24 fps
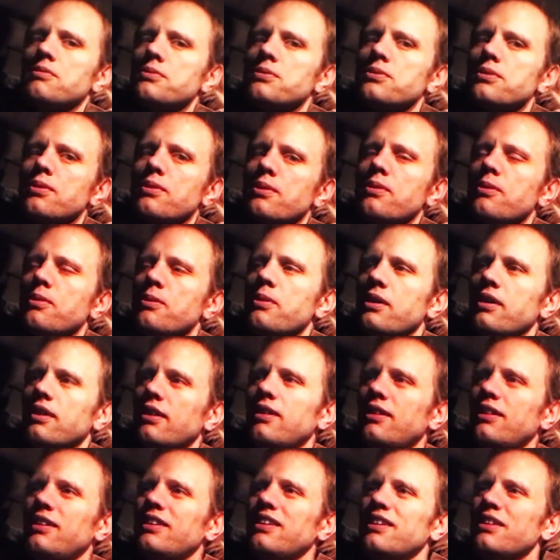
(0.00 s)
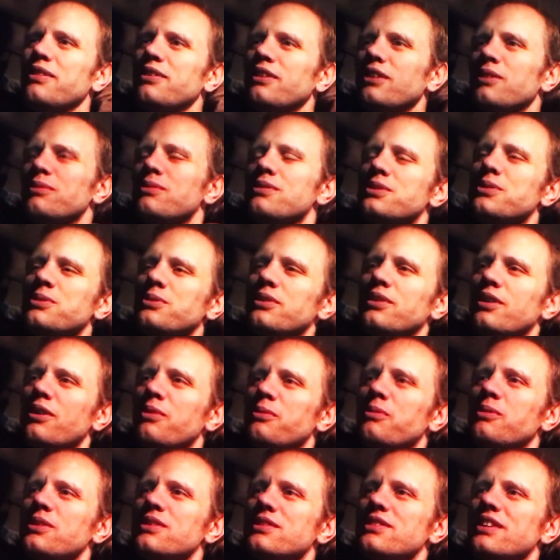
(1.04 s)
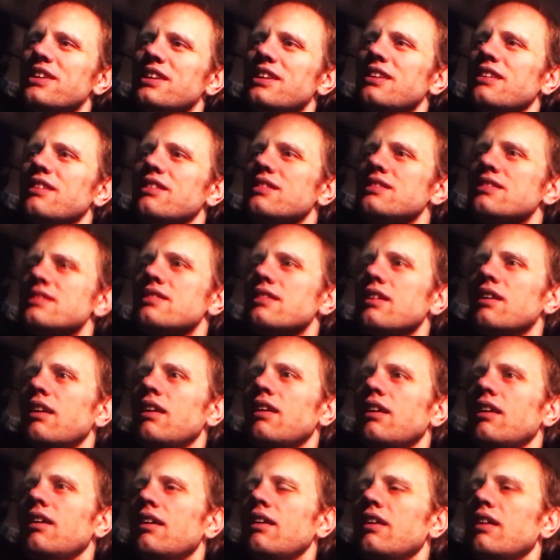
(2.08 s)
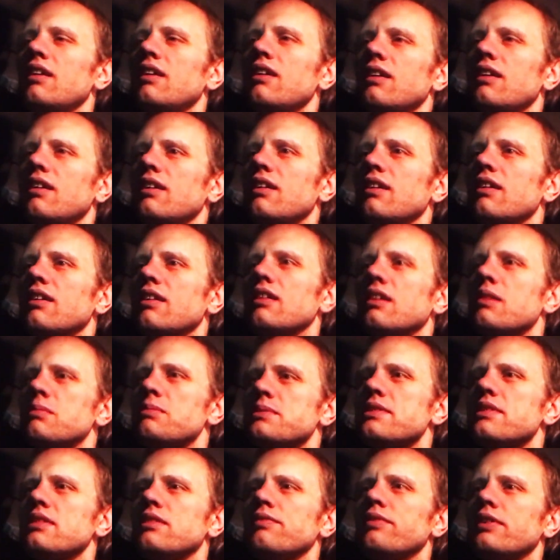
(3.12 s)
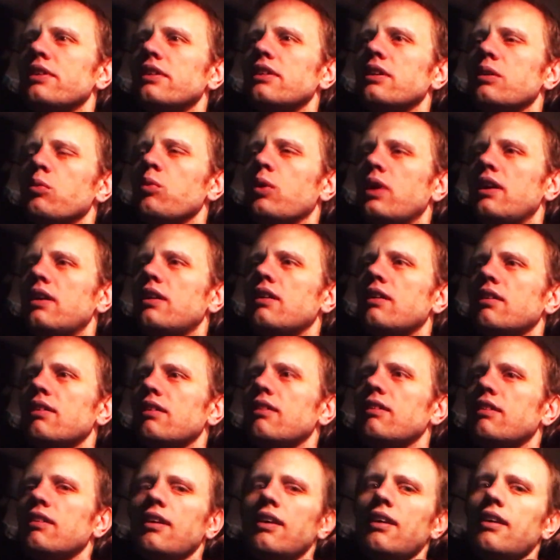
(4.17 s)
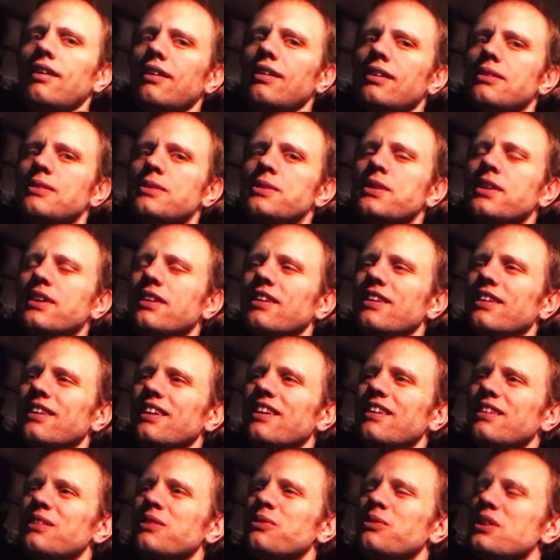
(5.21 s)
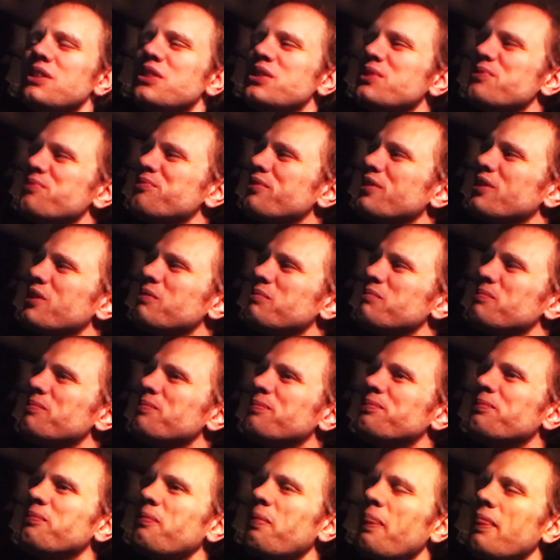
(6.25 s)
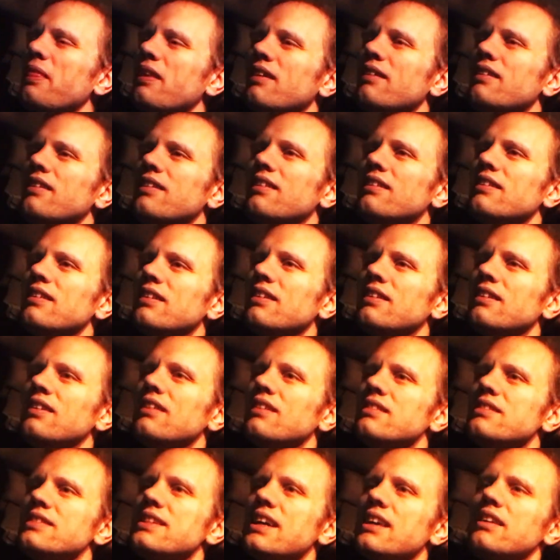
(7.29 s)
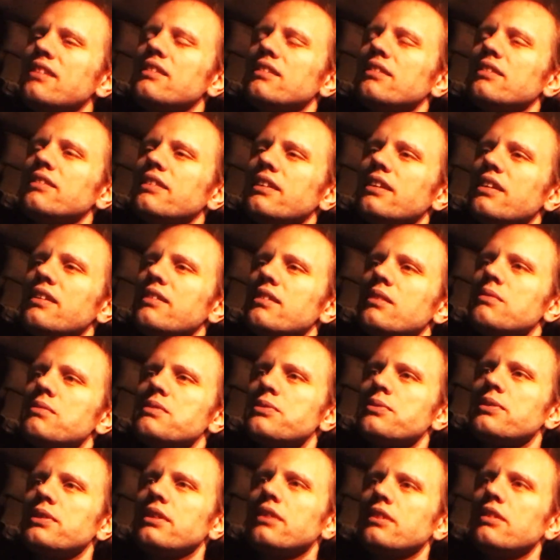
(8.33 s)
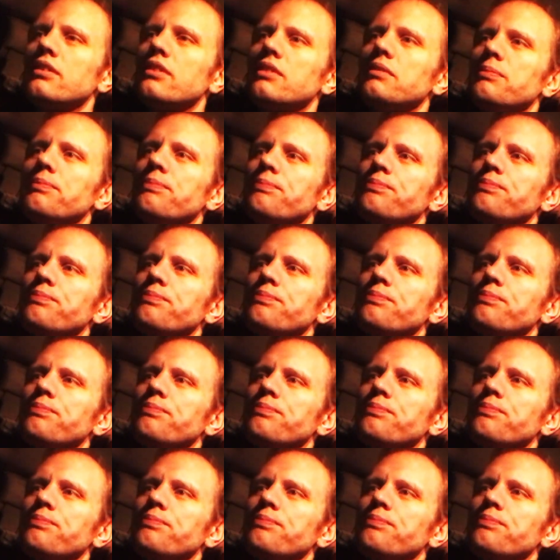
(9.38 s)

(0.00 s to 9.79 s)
So I thought I would do another one today because I'm still very awake, and I got a question from Daniel that I thought was really good.